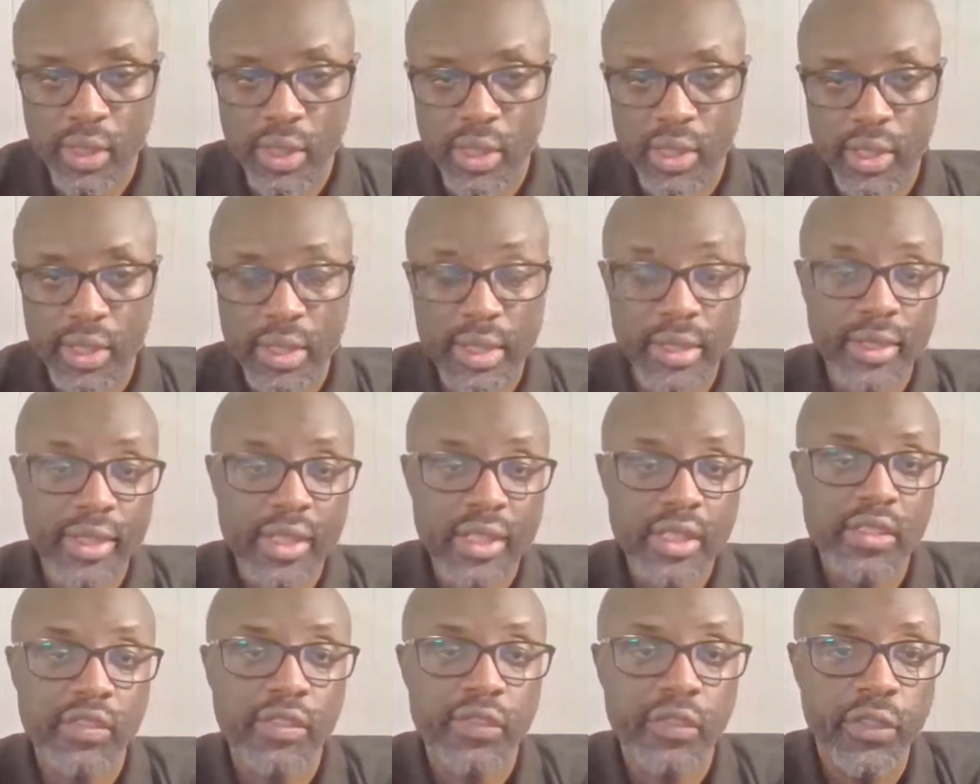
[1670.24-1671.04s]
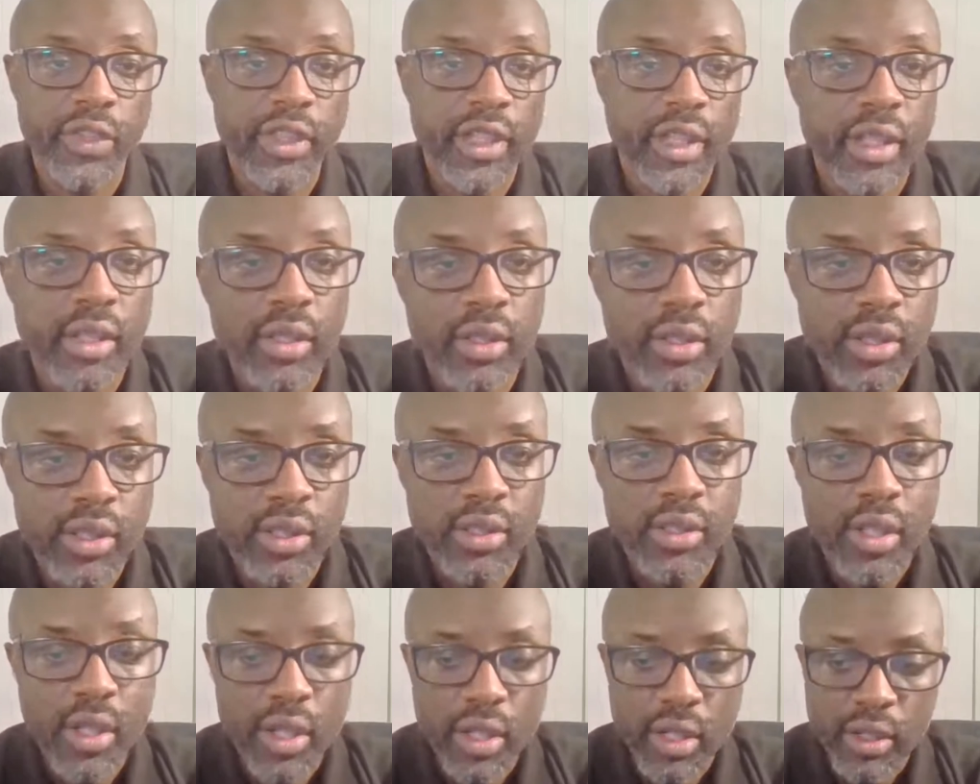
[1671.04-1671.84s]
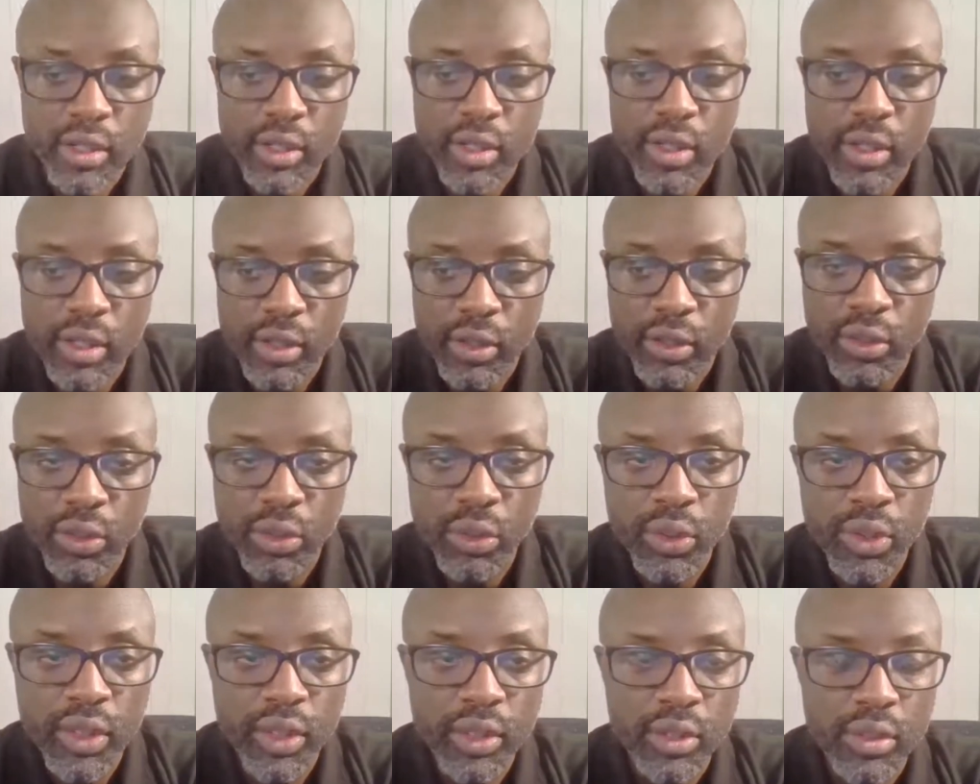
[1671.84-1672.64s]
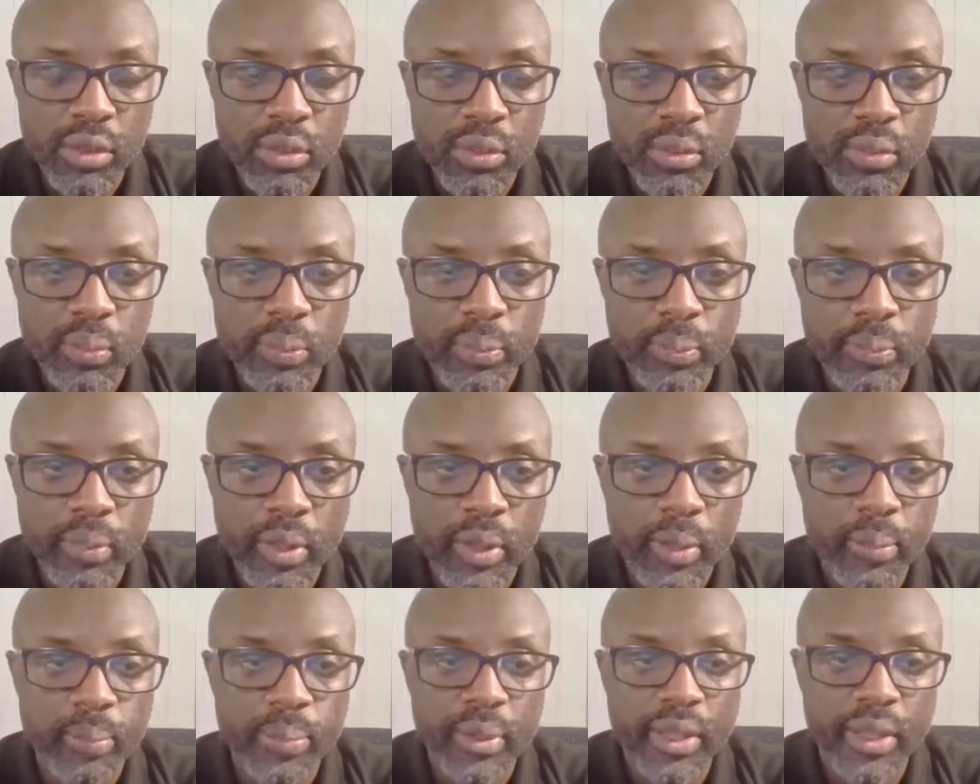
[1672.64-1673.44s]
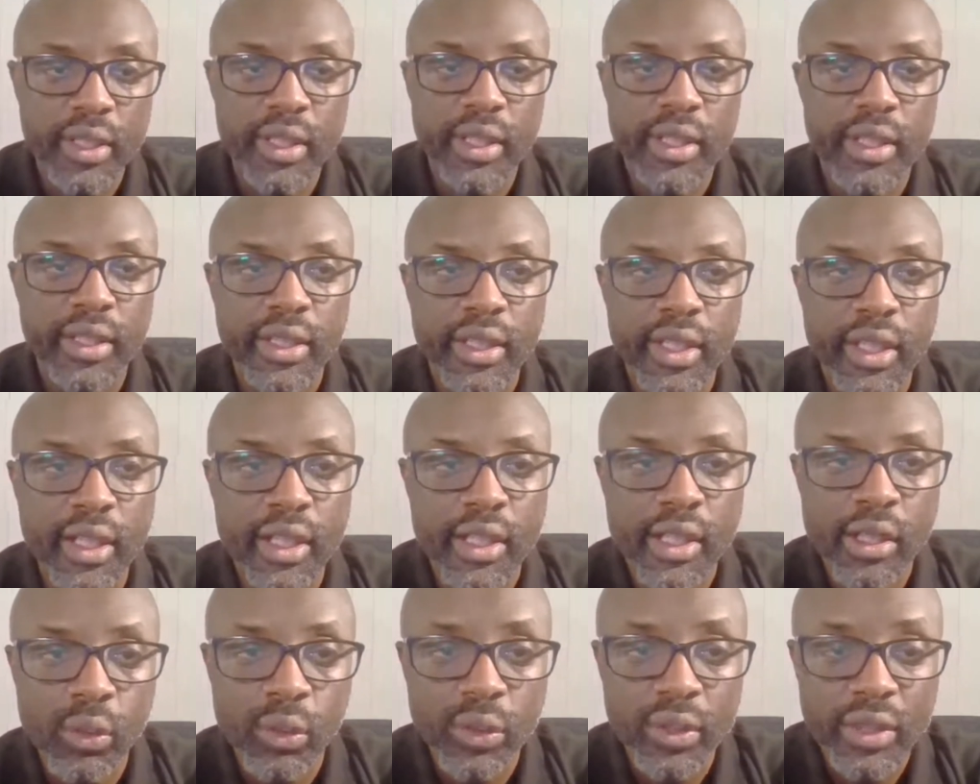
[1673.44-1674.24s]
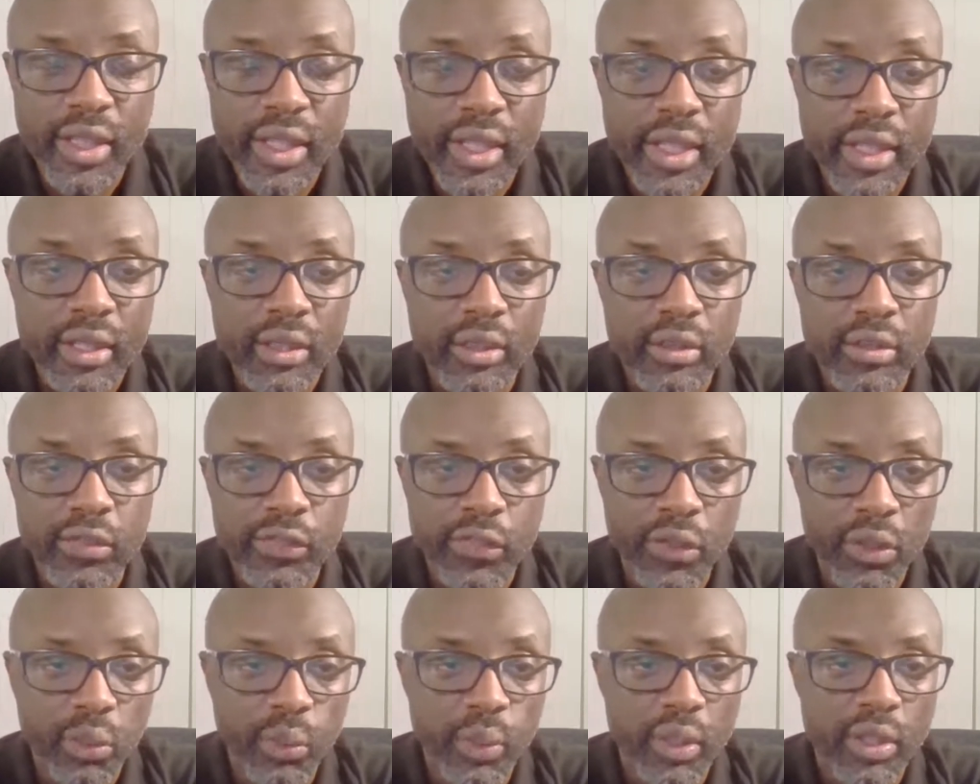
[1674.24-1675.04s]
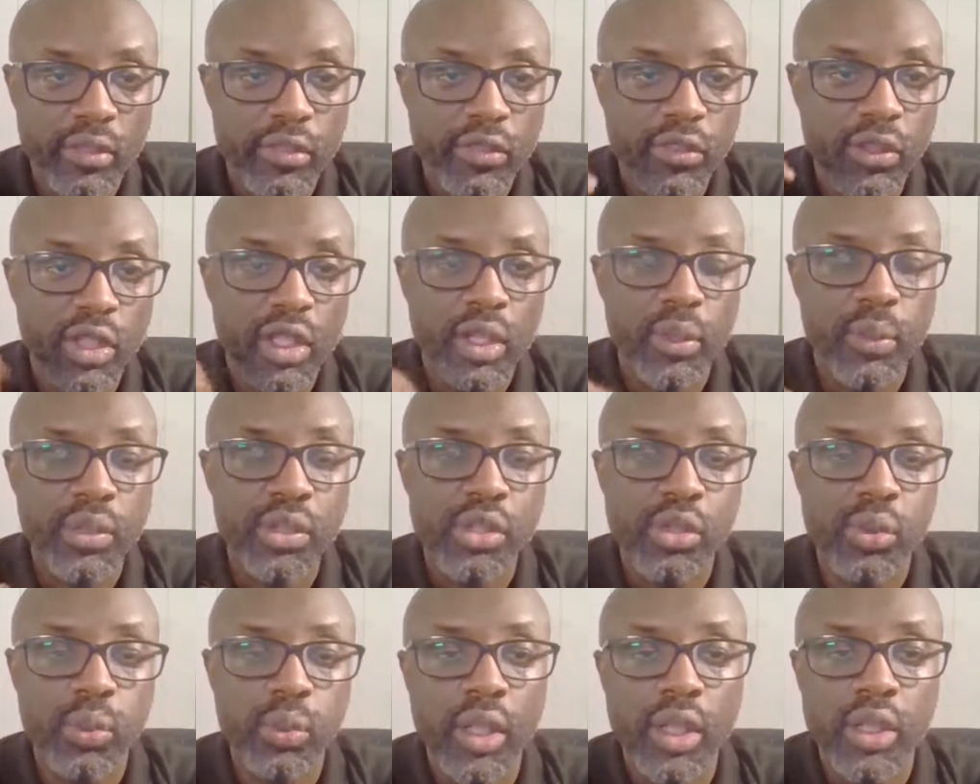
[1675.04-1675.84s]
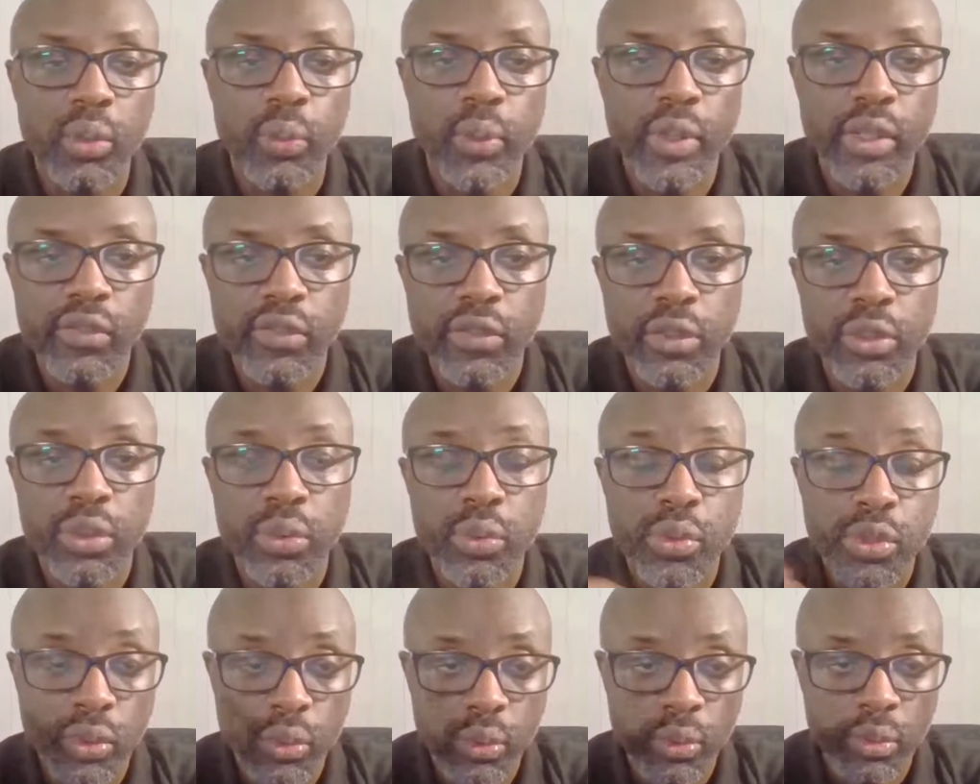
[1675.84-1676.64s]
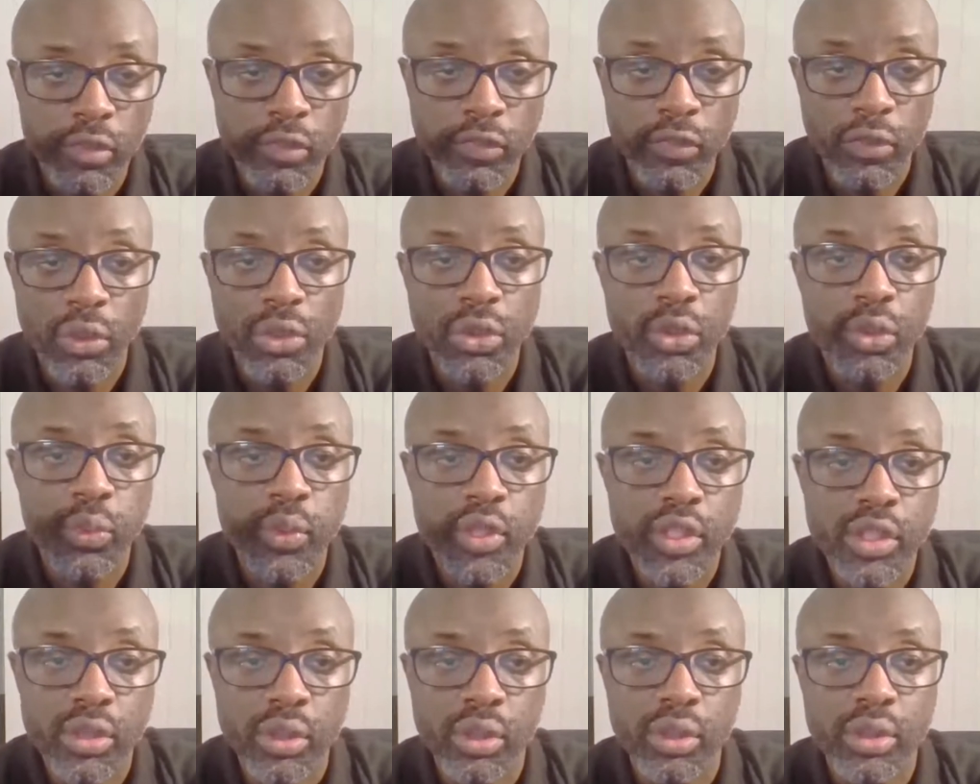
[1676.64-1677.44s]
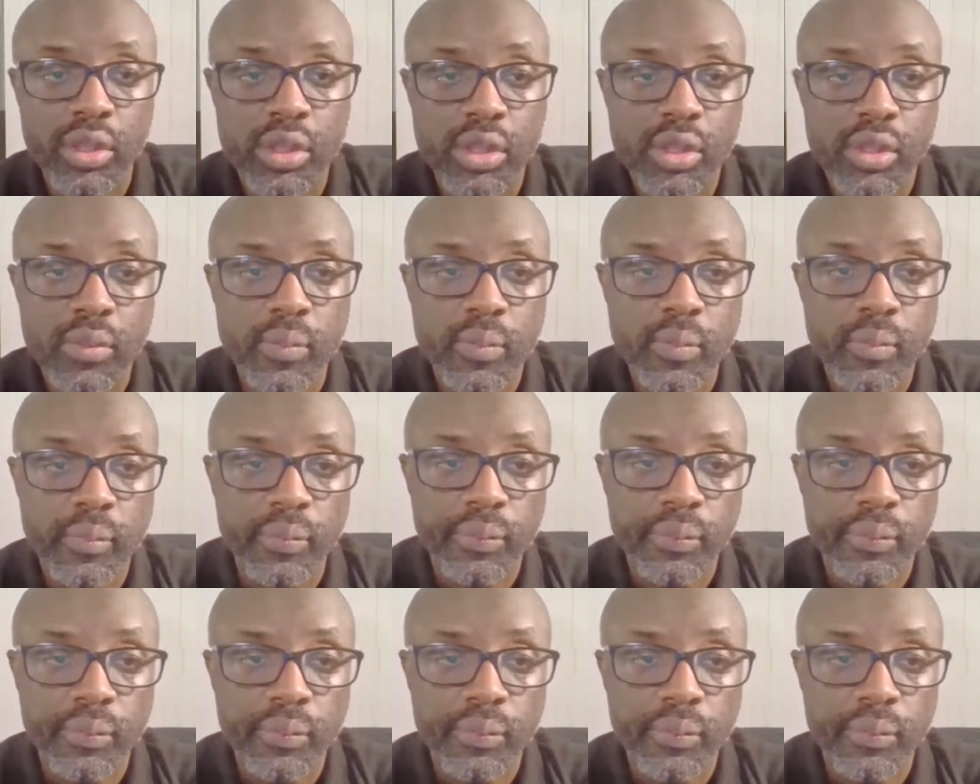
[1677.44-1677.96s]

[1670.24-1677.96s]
and that's free, because you need to be in a hotel for 24 hours while you wait for your results.